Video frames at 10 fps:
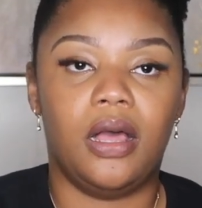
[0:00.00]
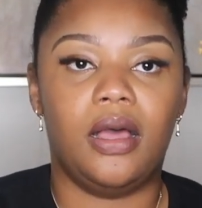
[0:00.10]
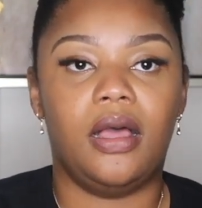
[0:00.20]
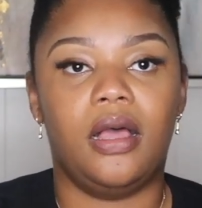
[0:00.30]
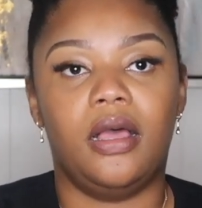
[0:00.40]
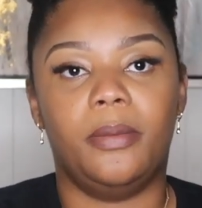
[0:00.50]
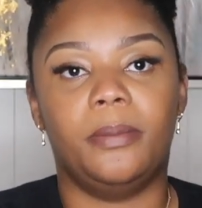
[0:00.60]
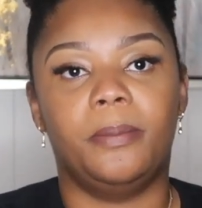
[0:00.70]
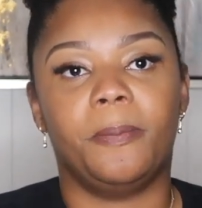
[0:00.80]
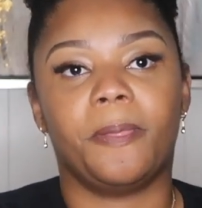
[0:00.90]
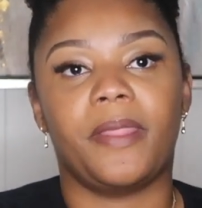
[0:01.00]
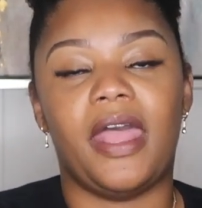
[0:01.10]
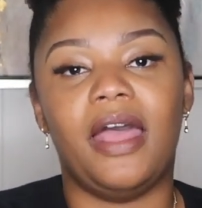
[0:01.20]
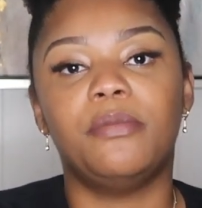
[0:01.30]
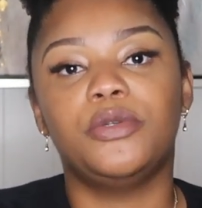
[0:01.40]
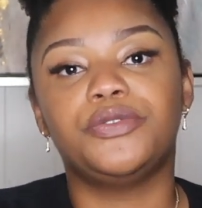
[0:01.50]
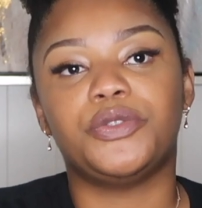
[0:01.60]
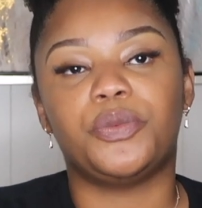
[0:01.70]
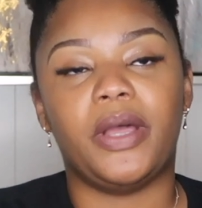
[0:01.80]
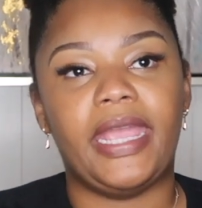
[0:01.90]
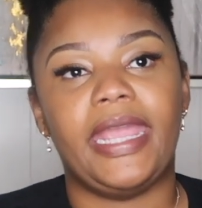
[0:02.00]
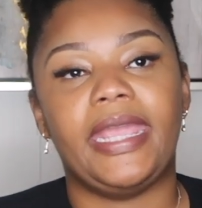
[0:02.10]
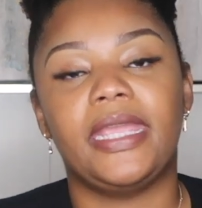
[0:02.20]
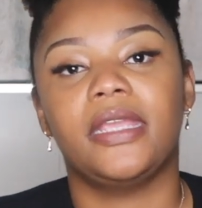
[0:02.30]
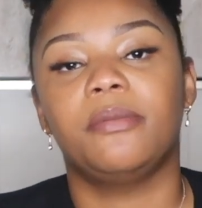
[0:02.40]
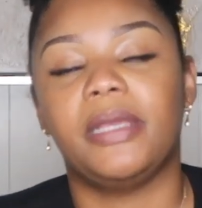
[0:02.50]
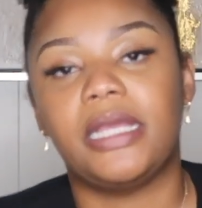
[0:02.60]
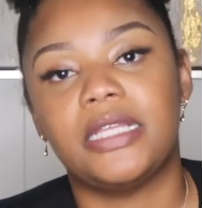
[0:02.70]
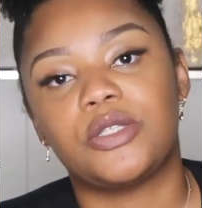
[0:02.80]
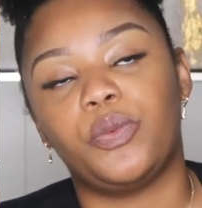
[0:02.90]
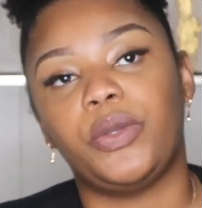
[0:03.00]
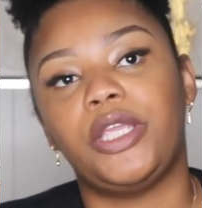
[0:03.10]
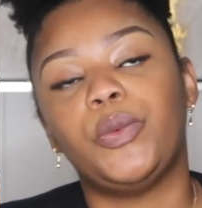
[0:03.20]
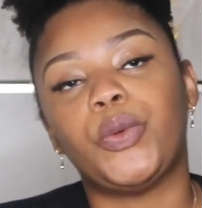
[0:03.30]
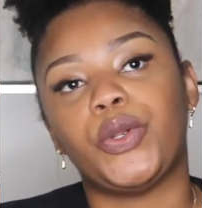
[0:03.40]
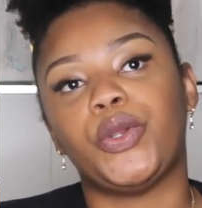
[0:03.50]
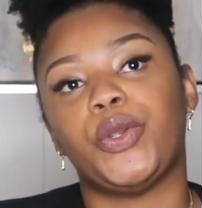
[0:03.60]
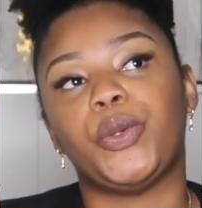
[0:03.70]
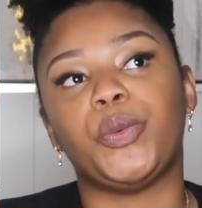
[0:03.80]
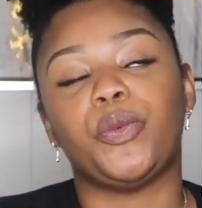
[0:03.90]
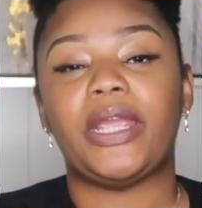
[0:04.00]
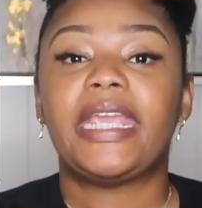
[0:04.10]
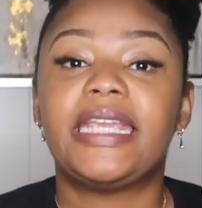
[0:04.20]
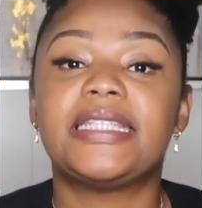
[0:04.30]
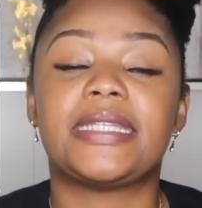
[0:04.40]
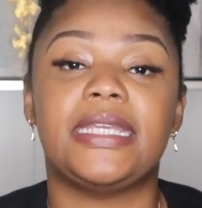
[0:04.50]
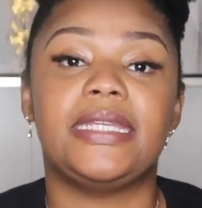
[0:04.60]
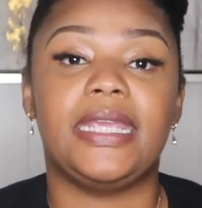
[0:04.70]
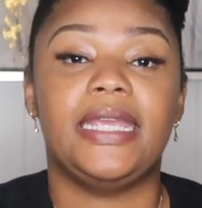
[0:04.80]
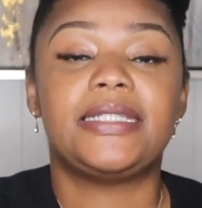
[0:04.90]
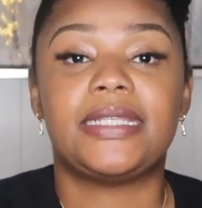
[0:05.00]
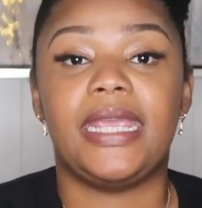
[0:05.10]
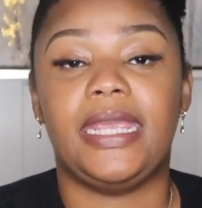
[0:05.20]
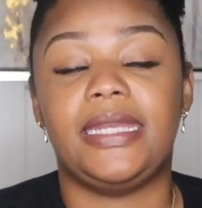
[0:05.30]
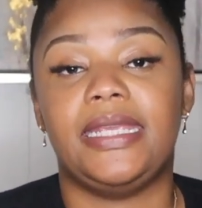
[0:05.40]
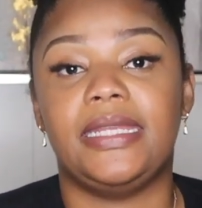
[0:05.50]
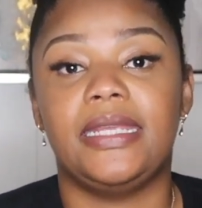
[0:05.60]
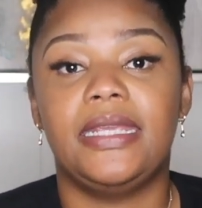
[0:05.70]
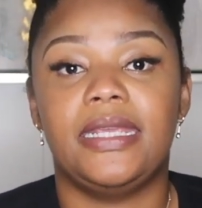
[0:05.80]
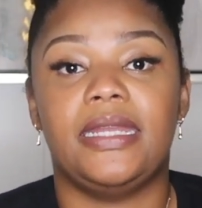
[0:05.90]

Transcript: I moved away because we were raised and educated